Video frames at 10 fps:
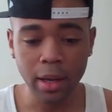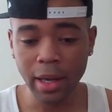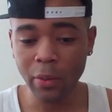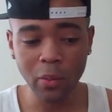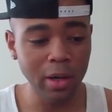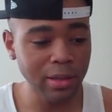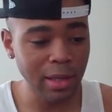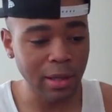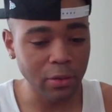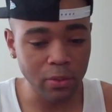I got one
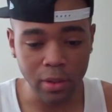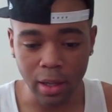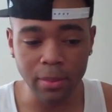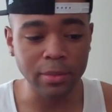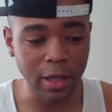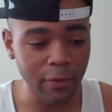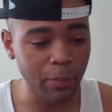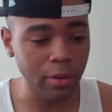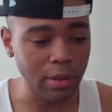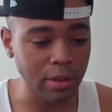tattoo now. I'm dead
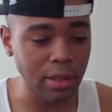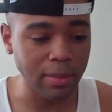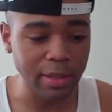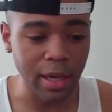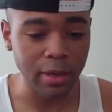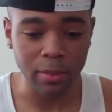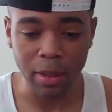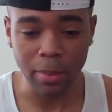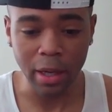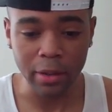putting Teen Tat in
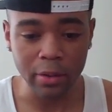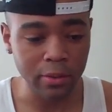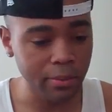my bio.